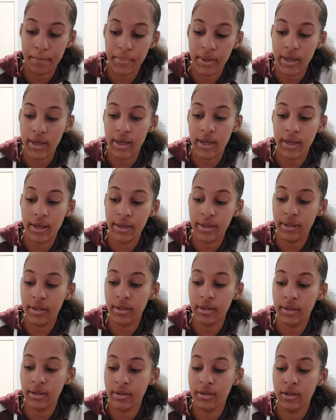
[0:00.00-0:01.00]
but,
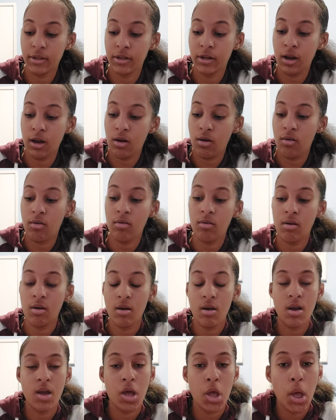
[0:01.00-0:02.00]
you know,
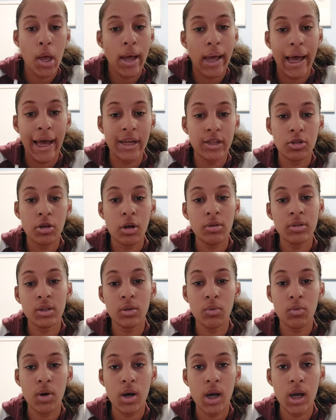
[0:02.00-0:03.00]
as
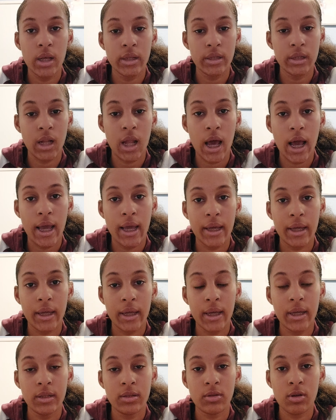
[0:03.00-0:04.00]
chosen ones, like,
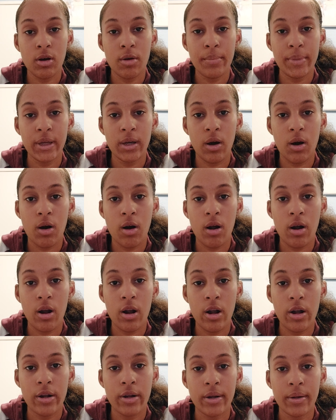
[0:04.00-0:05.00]
it's gonna be
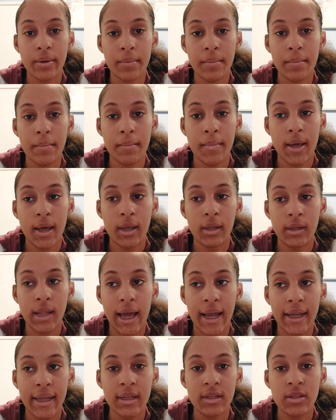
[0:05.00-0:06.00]
hard.
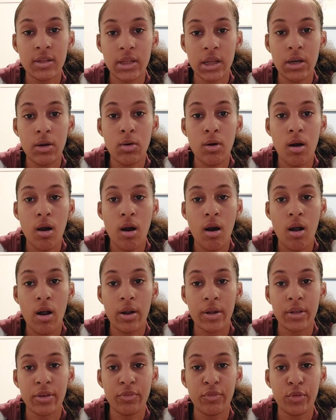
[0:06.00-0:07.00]
Like, it's still
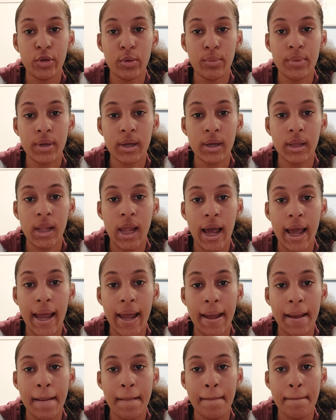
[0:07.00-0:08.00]
hard, you feel me?
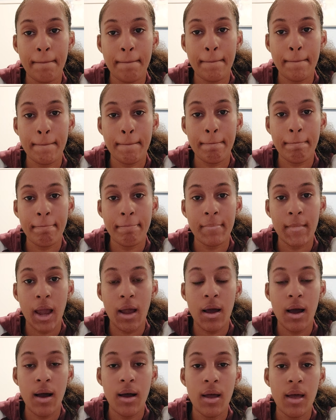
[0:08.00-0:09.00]
Like,
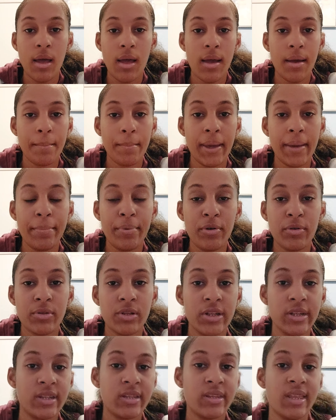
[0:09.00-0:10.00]
people
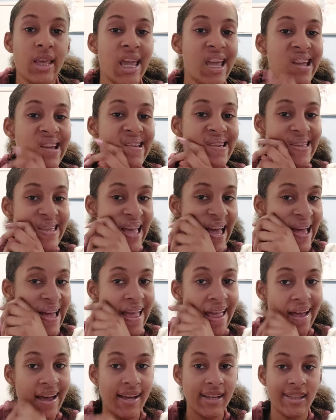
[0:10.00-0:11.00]
just think
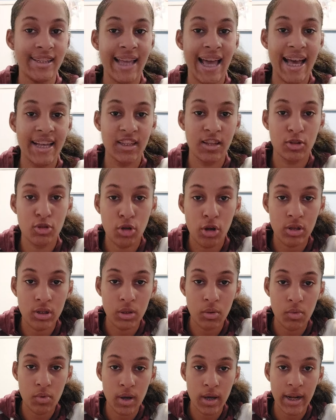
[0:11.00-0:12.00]
that us as a
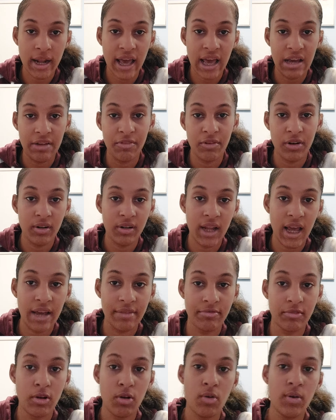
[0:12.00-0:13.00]
chosen one have our
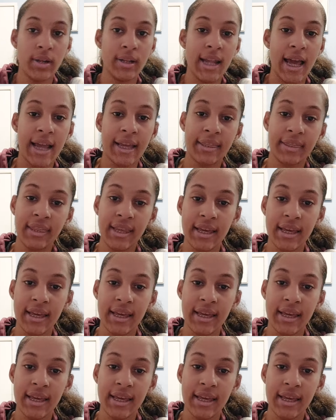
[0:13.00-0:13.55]
life going like